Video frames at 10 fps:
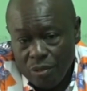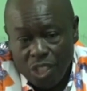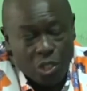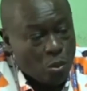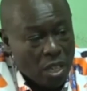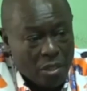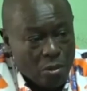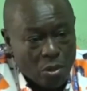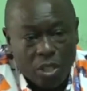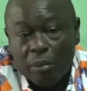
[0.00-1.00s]
This work
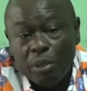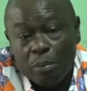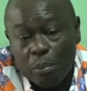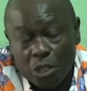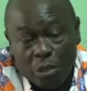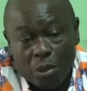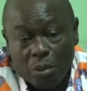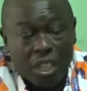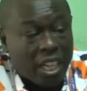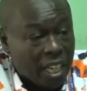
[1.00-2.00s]
would not have been possible
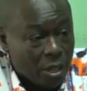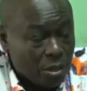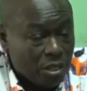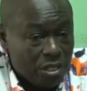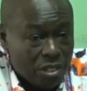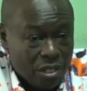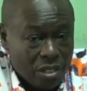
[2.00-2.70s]
with I alone.